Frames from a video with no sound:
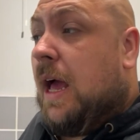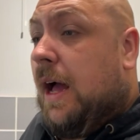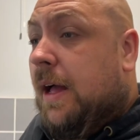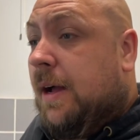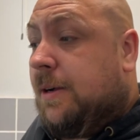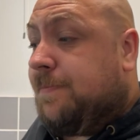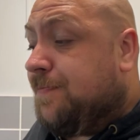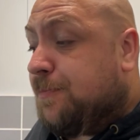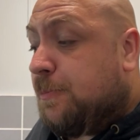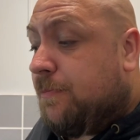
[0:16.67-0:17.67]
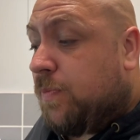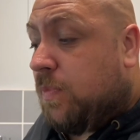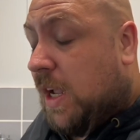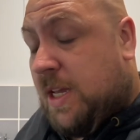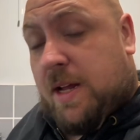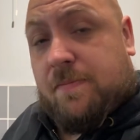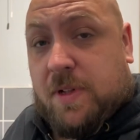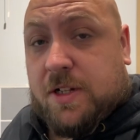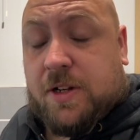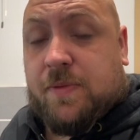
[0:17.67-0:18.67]
Um, yeah,
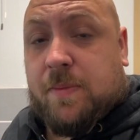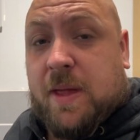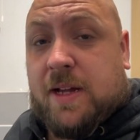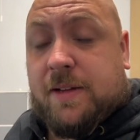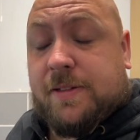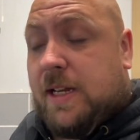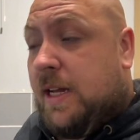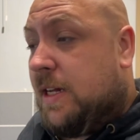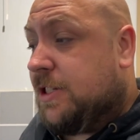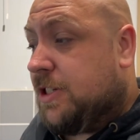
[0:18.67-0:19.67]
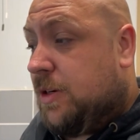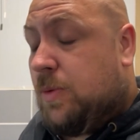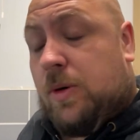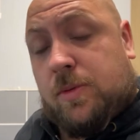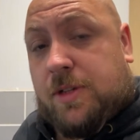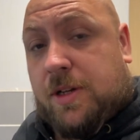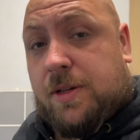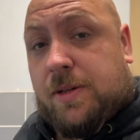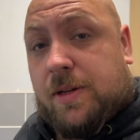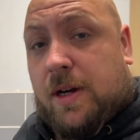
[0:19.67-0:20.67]
aside from that, uh, so what we'll
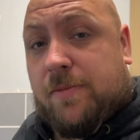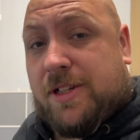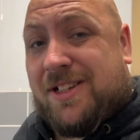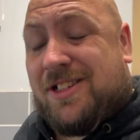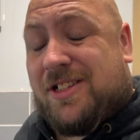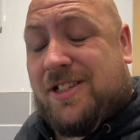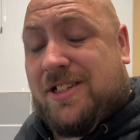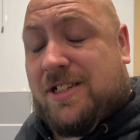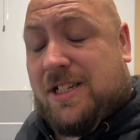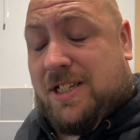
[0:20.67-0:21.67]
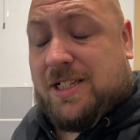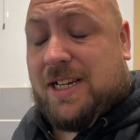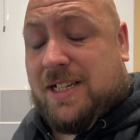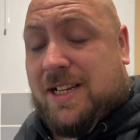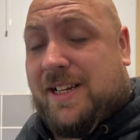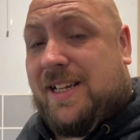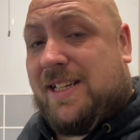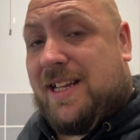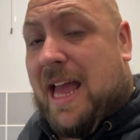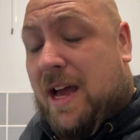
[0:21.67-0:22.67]
do, I'm going to exactly
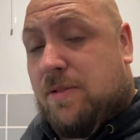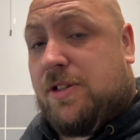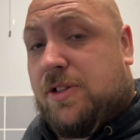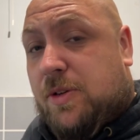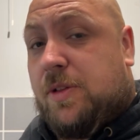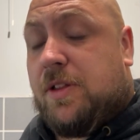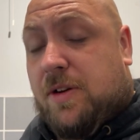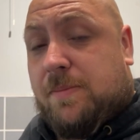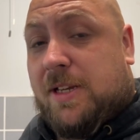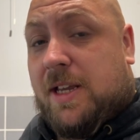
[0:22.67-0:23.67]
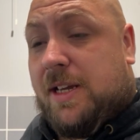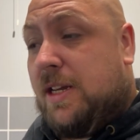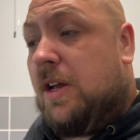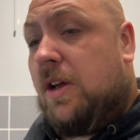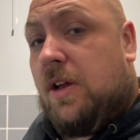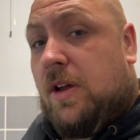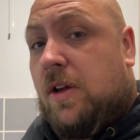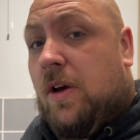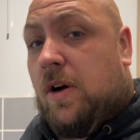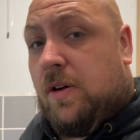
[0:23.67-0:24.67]
how to do the time delay
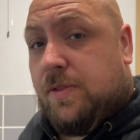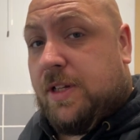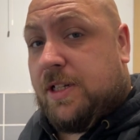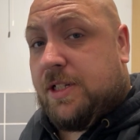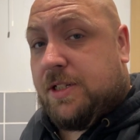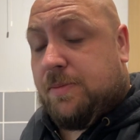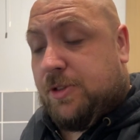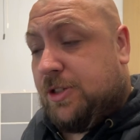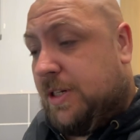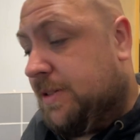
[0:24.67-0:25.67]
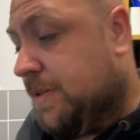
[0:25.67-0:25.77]
on this machine.